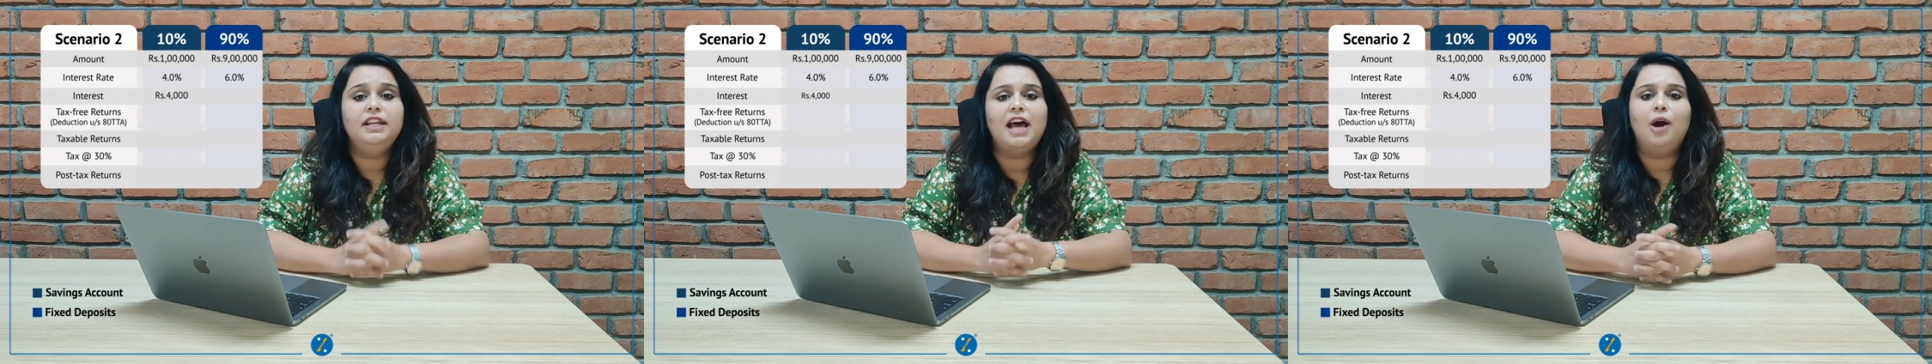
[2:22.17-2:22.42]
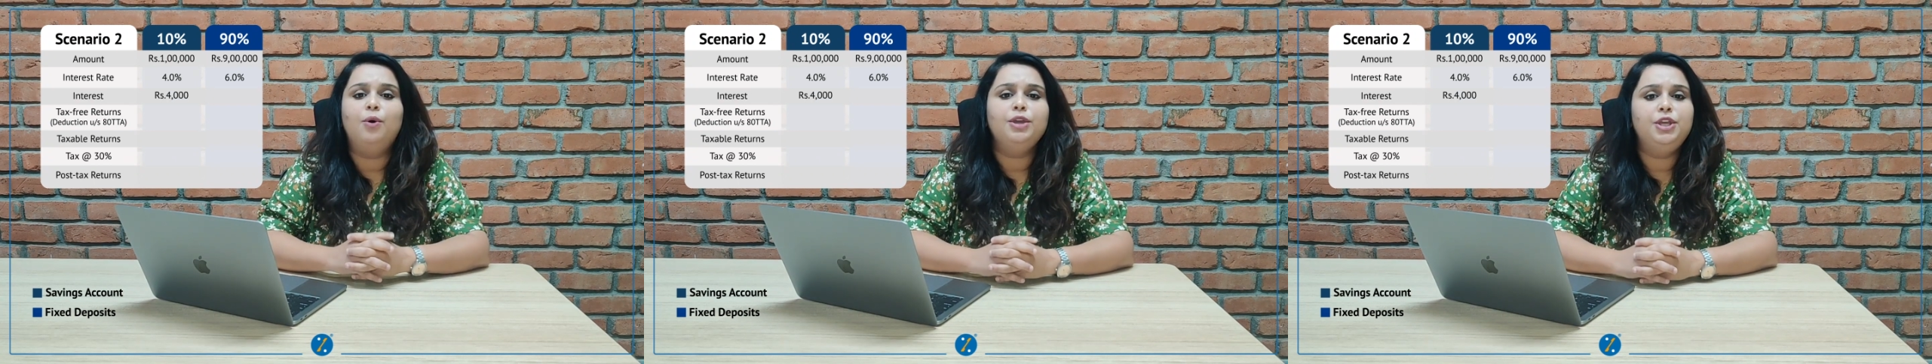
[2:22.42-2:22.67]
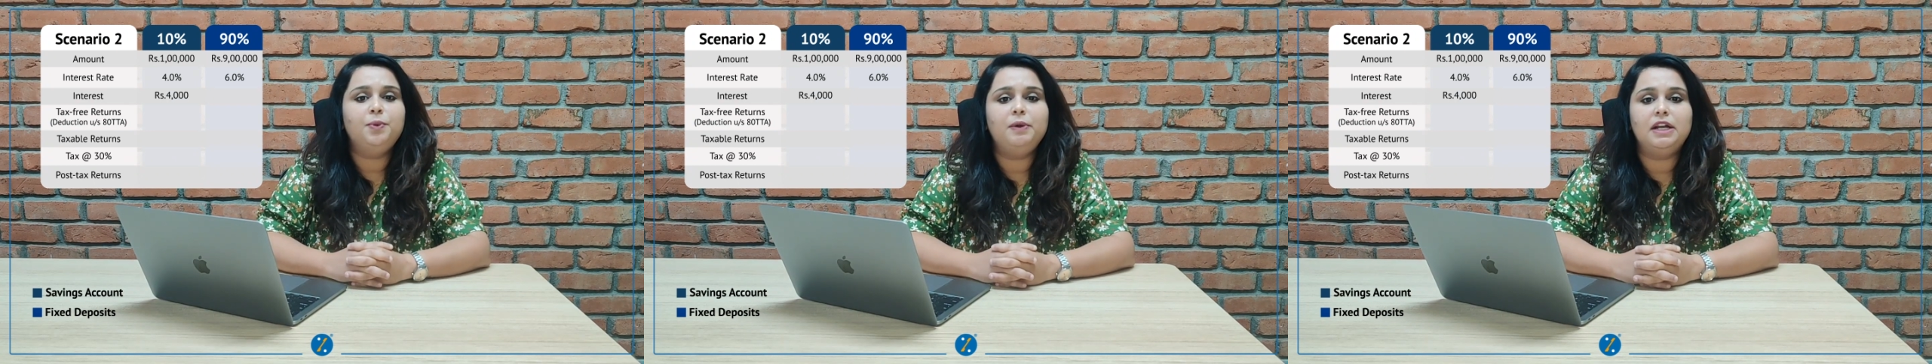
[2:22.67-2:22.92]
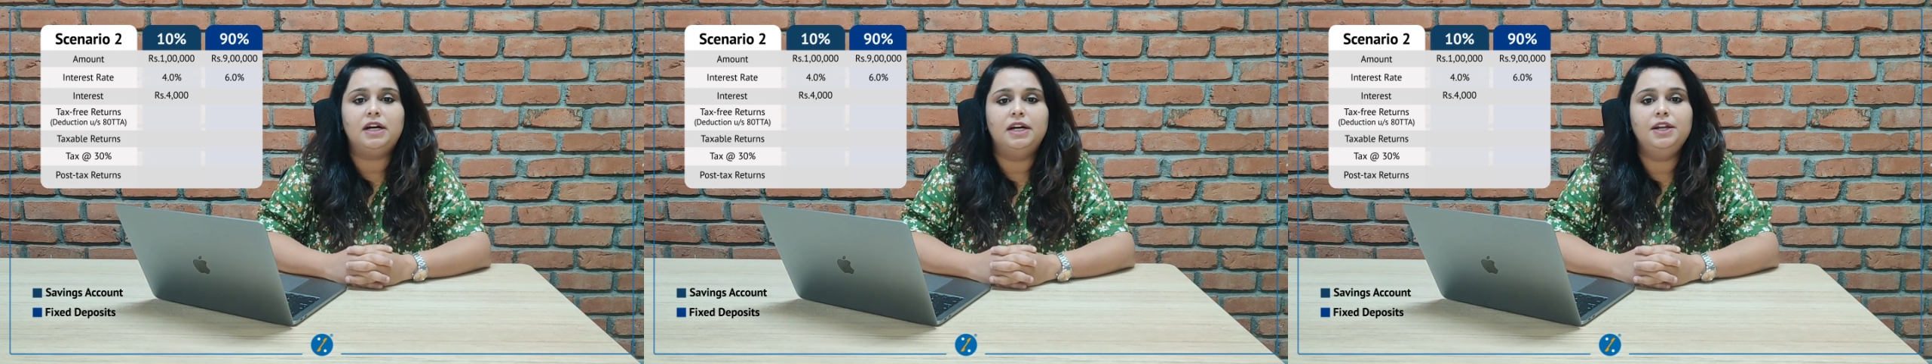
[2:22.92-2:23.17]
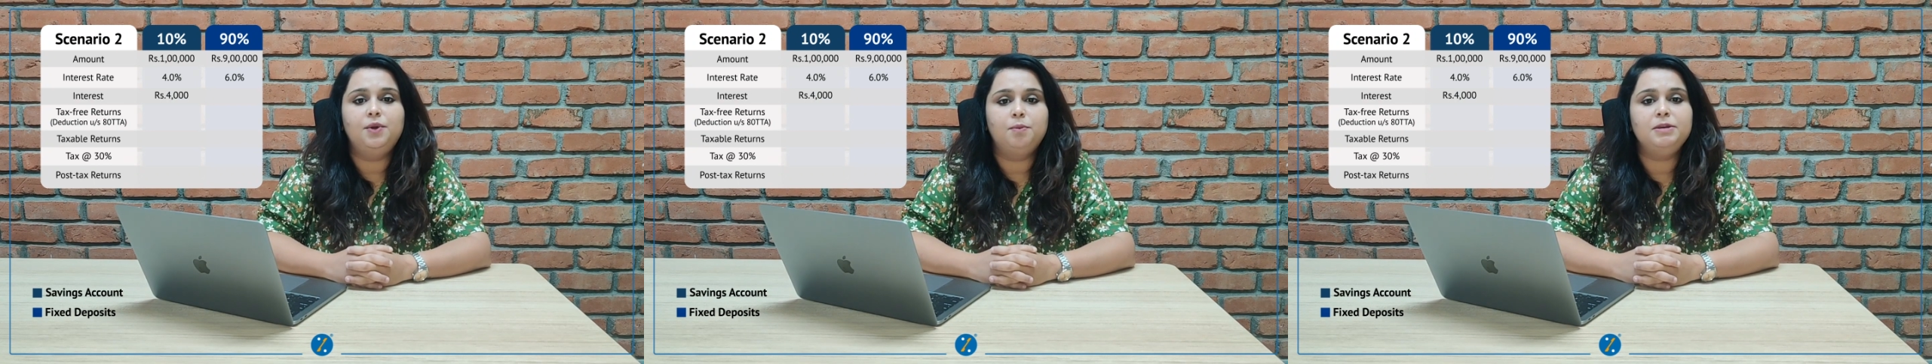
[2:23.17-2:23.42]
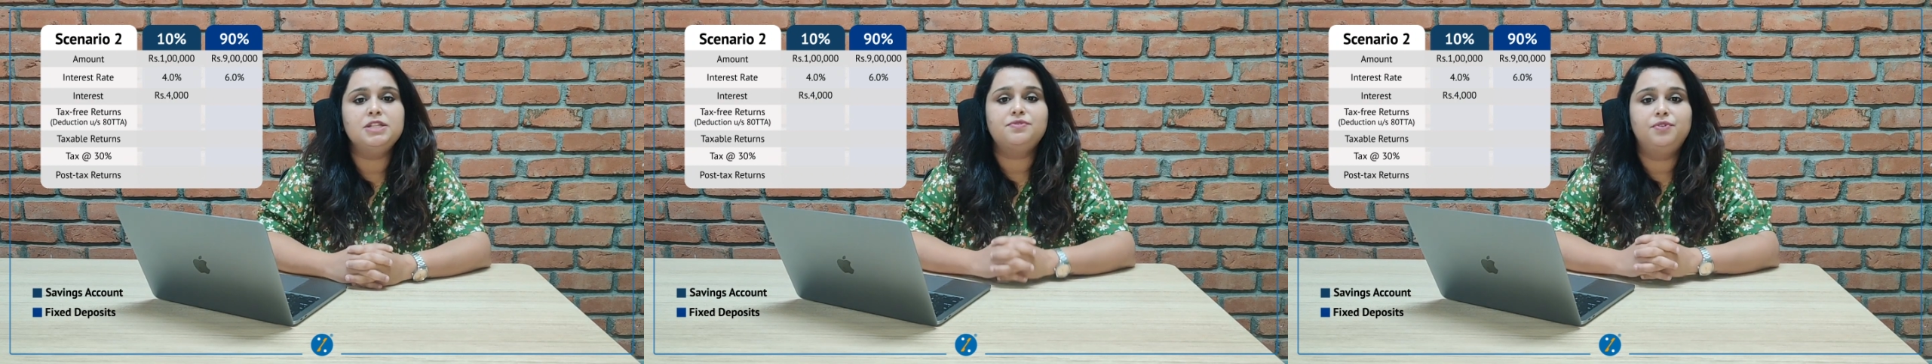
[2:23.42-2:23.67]
Now, you will earn
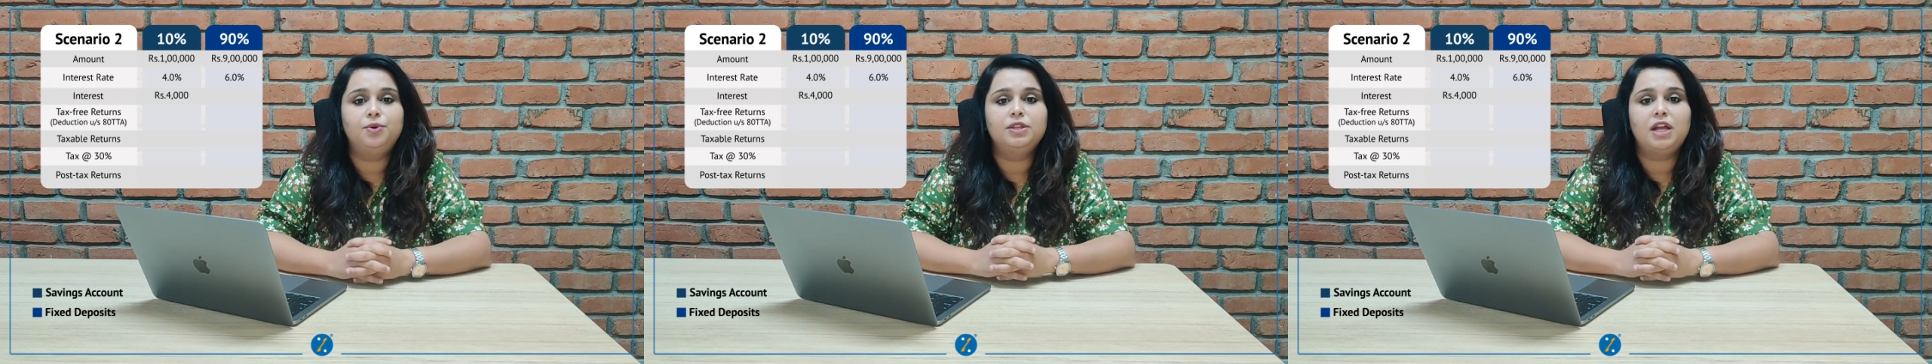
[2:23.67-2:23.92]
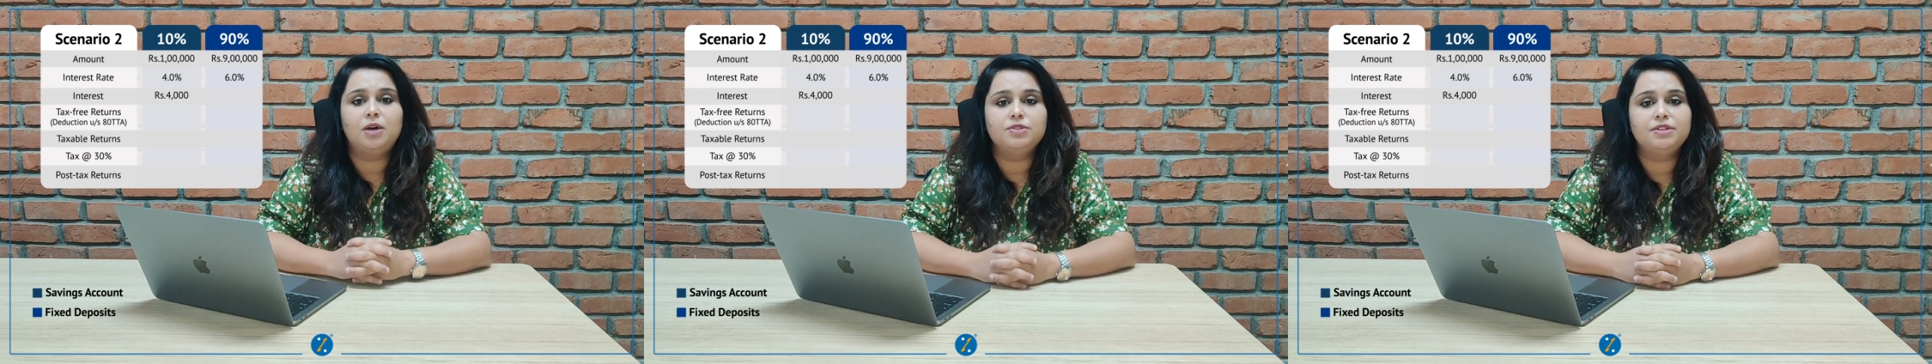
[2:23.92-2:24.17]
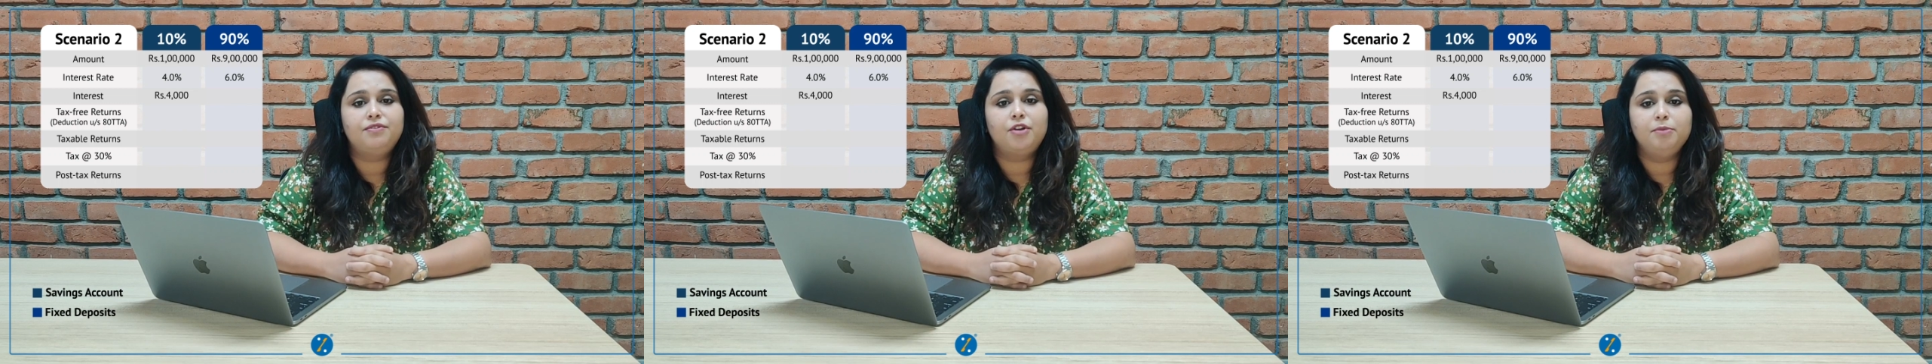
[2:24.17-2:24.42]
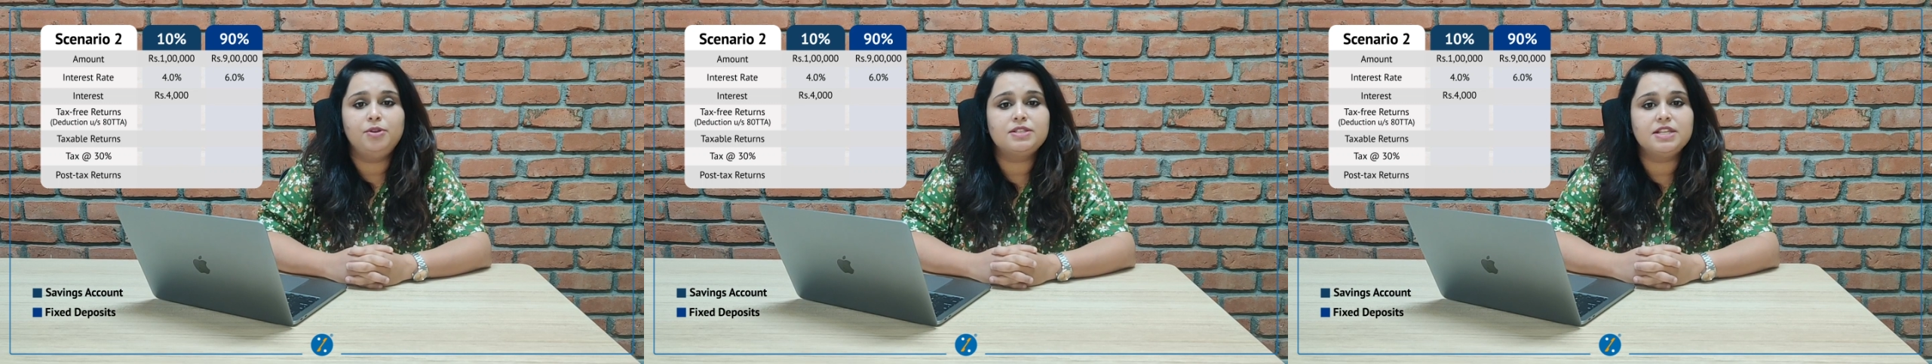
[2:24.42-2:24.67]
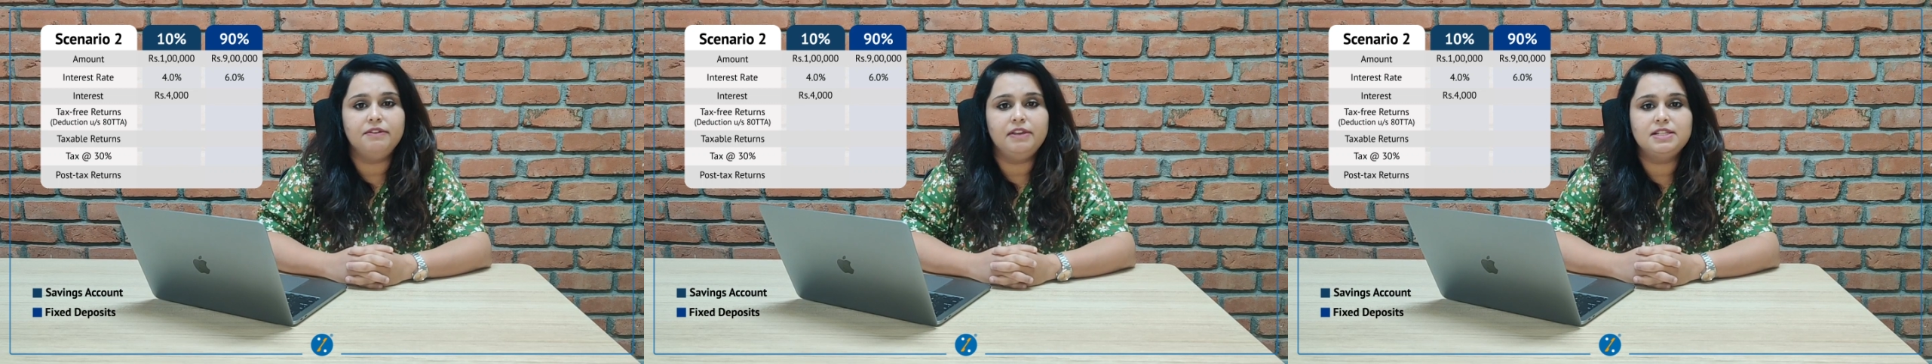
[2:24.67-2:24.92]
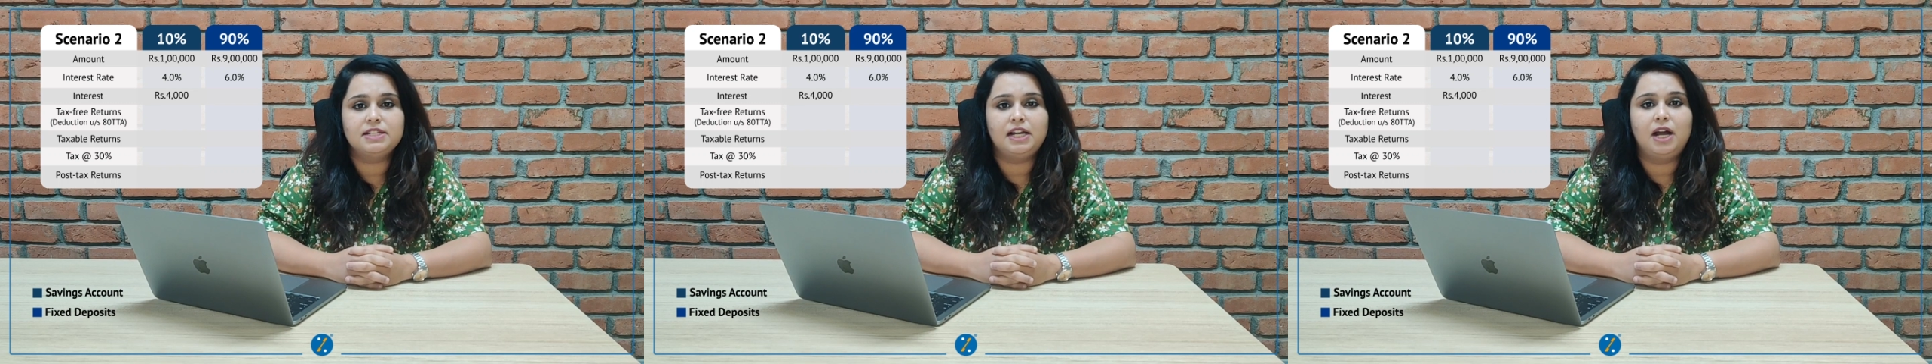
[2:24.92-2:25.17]
₹4,000 from your
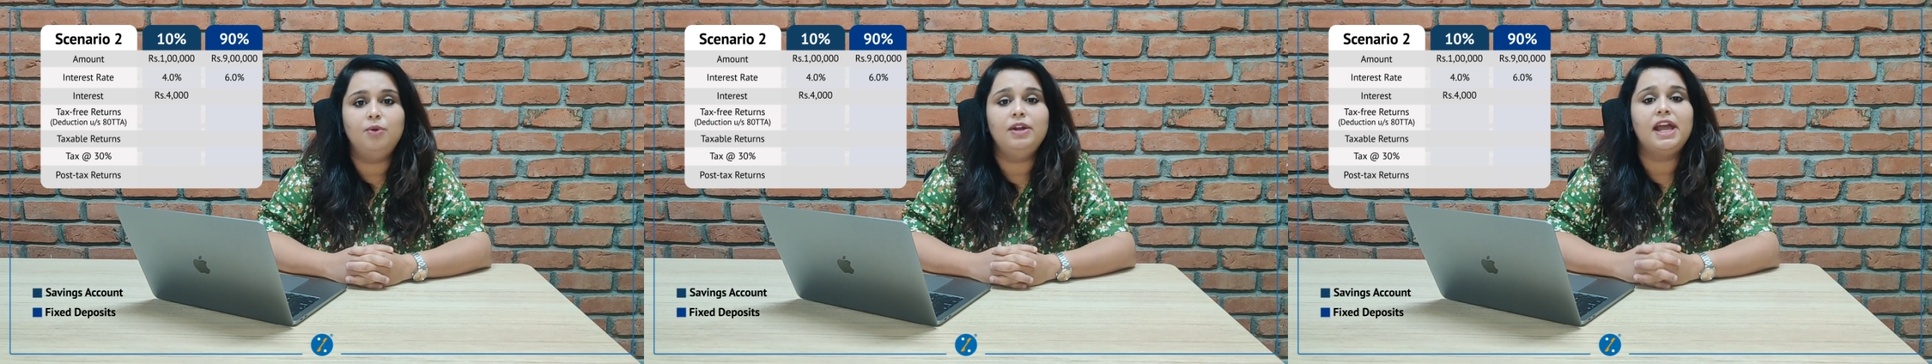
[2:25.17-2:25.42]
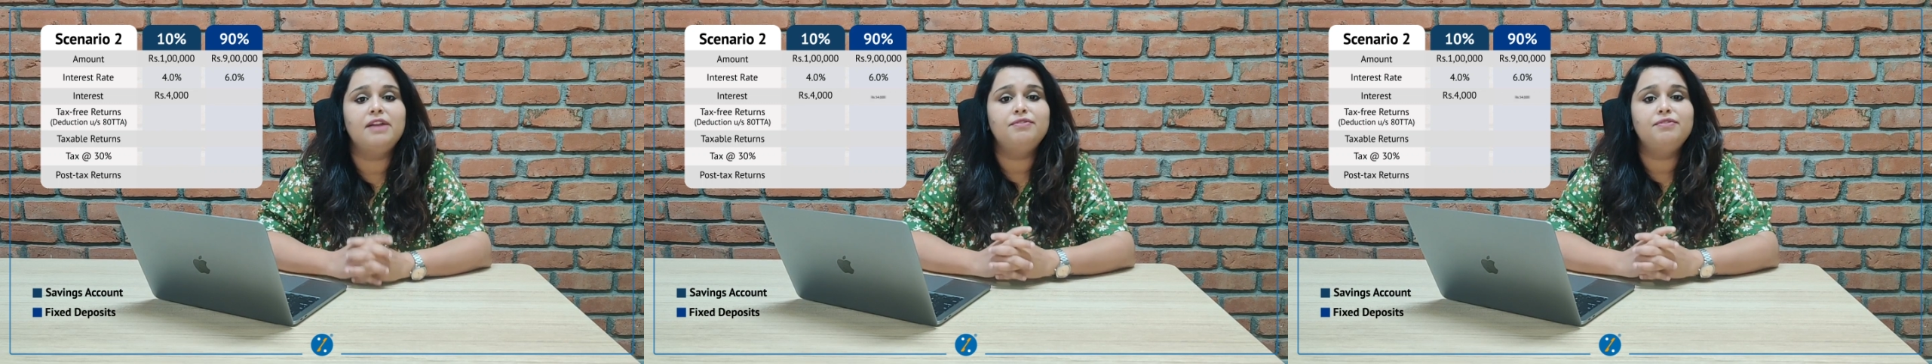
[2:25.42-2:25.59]
savings account